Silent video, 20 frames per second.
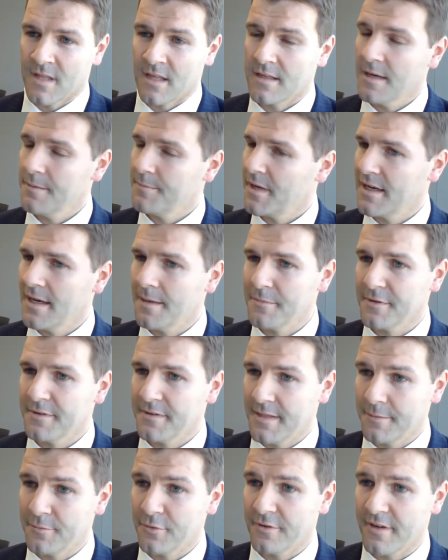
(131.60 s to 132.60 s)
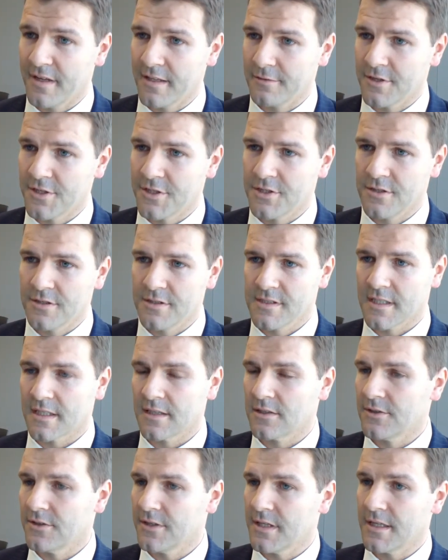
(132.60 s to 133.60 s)
Yep, a number of other issues,
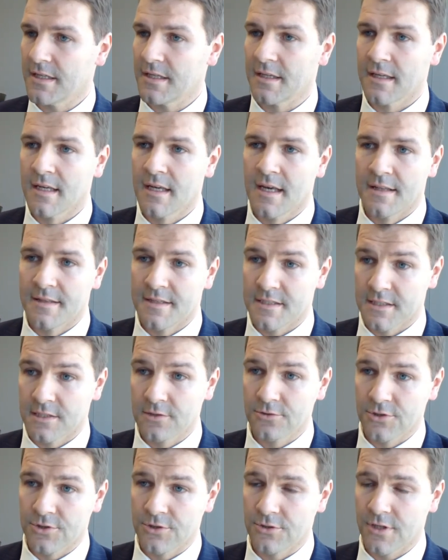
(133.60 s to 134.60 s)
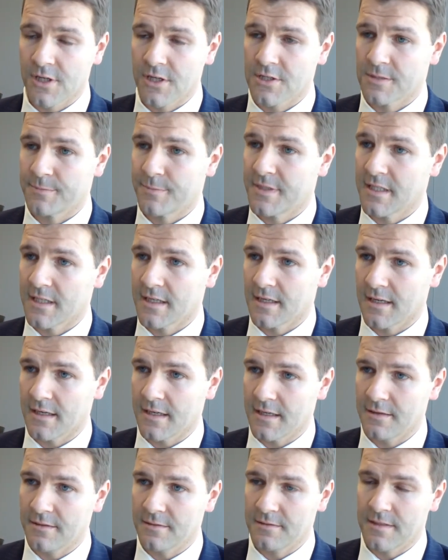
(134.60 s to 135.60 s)
including the skill shortage,
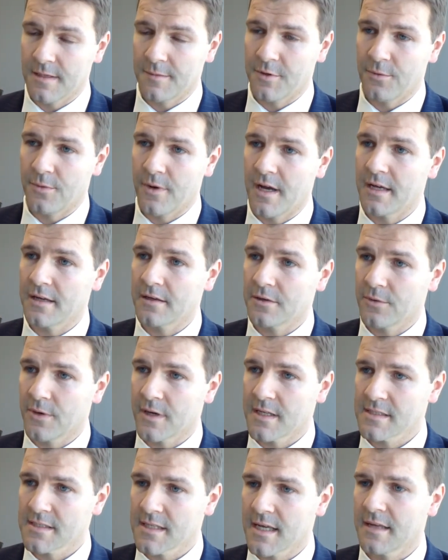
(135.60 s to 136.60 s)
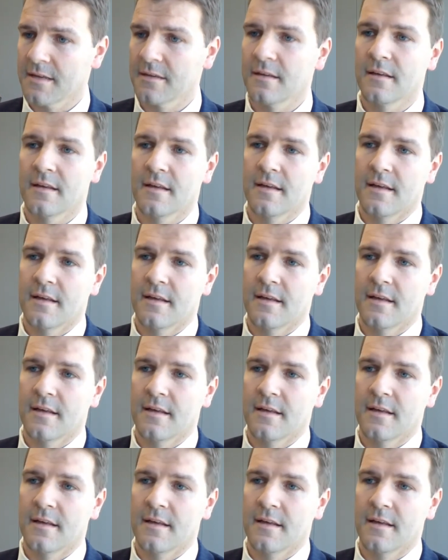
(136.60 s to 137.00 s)
particularly in WA and Queensland,